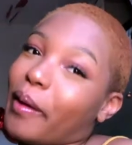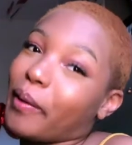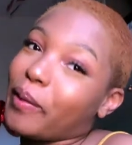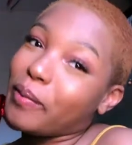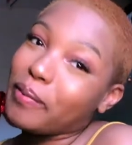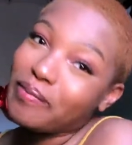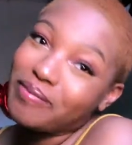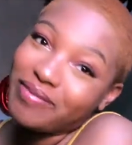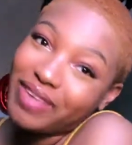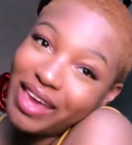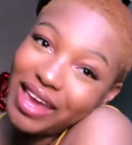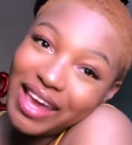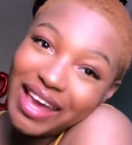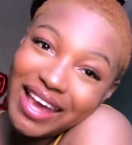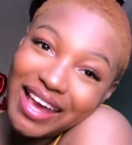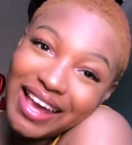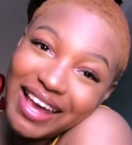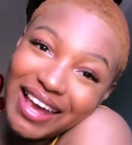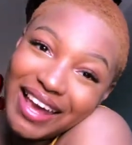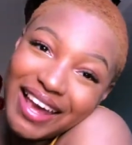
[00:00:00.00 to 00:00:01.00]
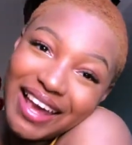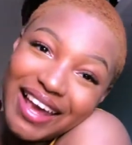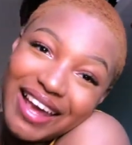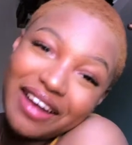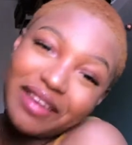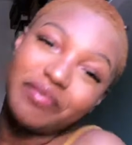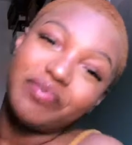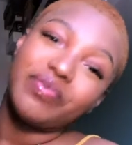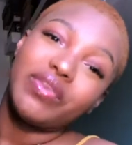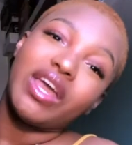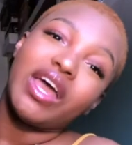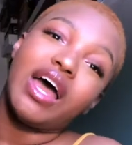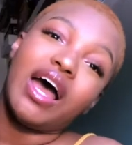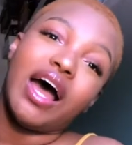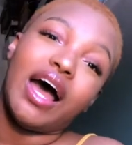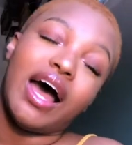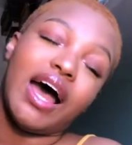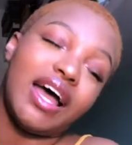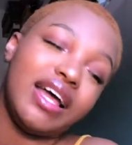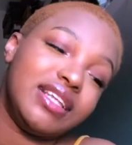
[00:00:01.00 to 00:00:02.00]
me.
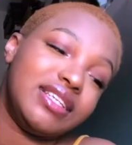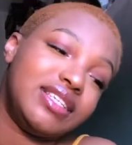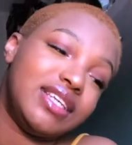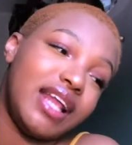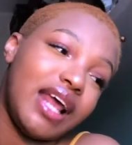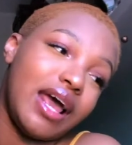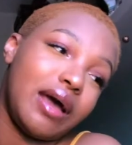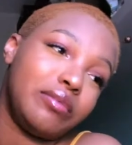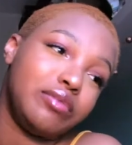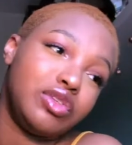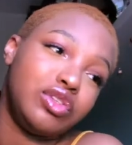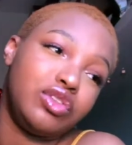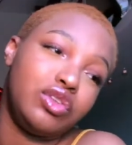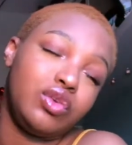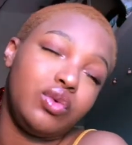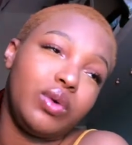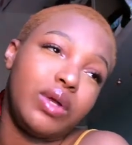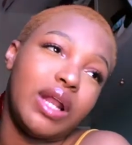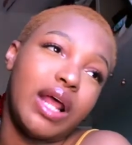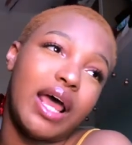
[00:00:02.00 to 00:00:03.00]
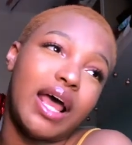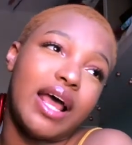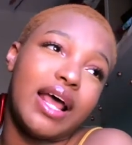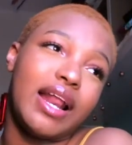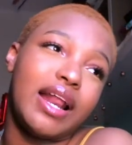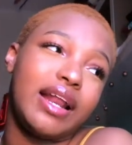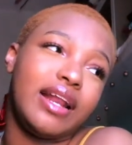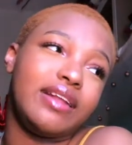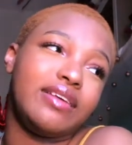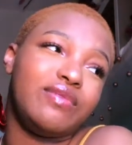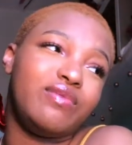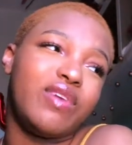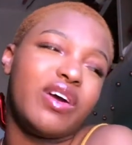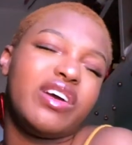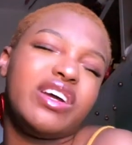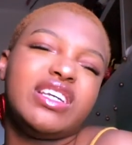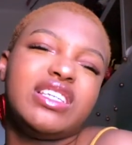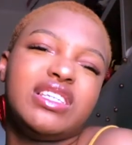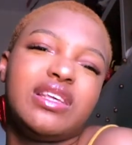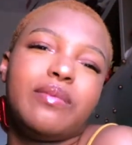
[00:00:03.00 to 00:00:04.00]
And today I'm just doing a
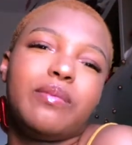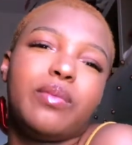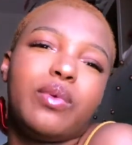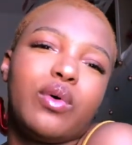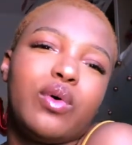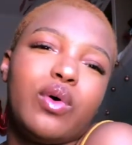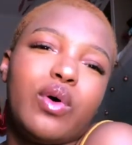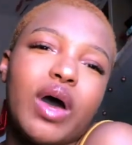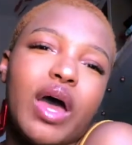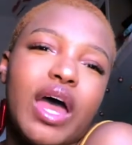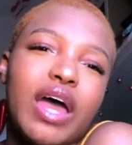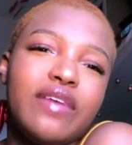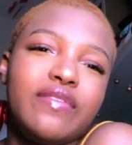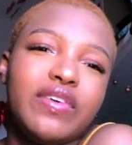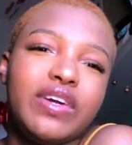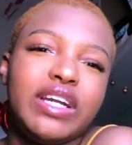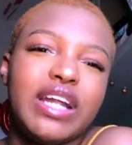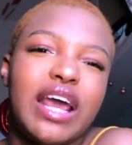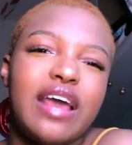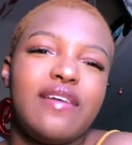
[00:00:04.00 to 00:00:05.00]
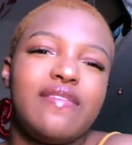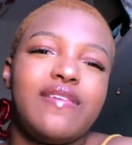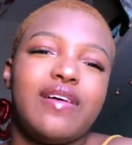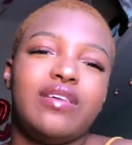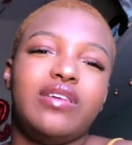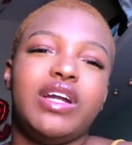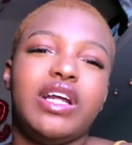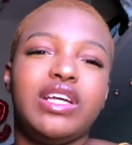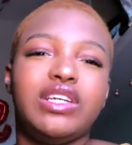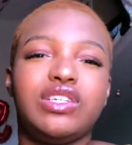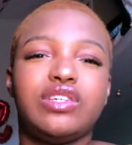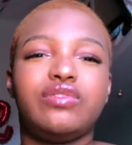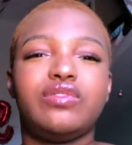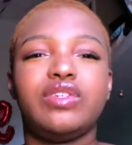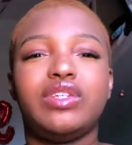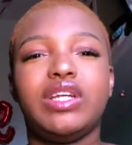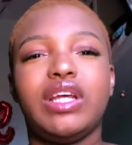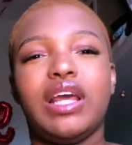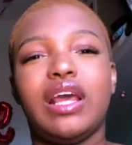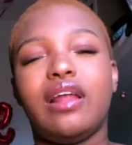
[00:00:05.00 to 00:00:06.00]
very simple everyday foundation
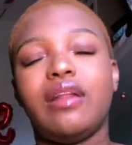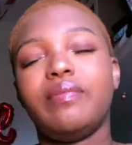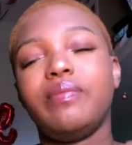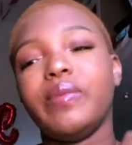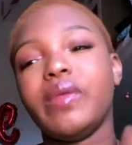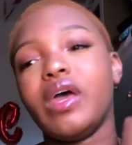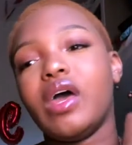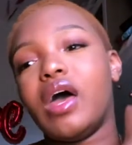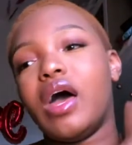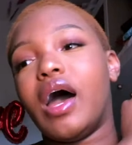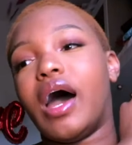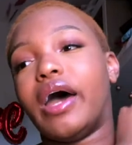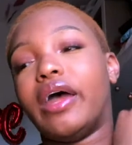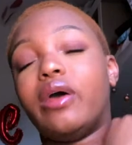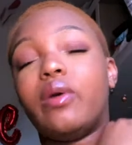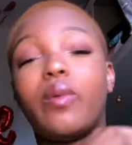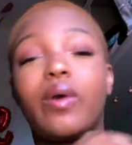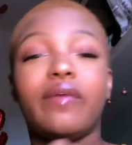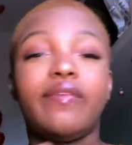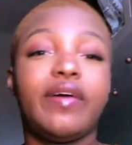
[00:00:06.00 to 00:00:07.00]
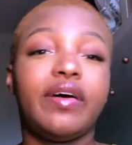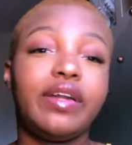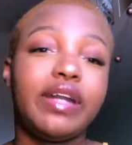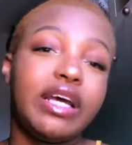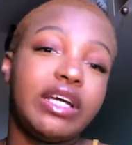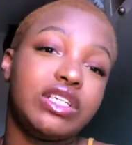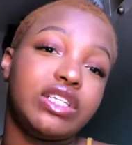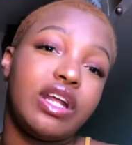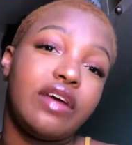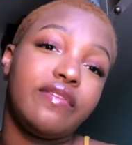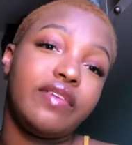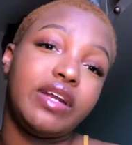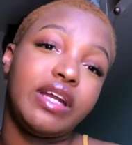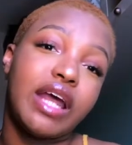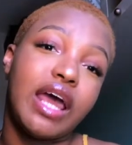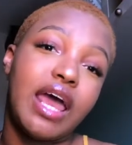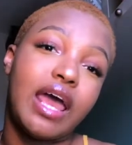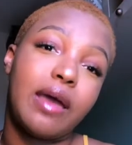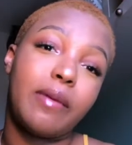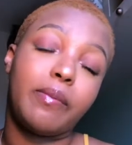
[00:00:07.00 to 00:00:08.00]
routine. I don't wear foundation every
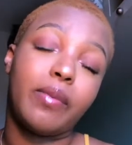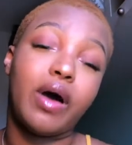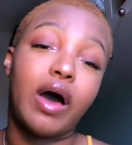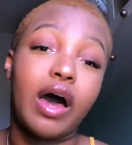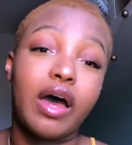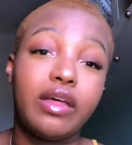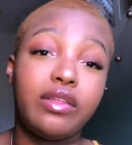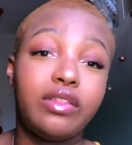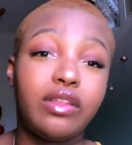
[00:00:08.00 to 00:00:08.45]
day, but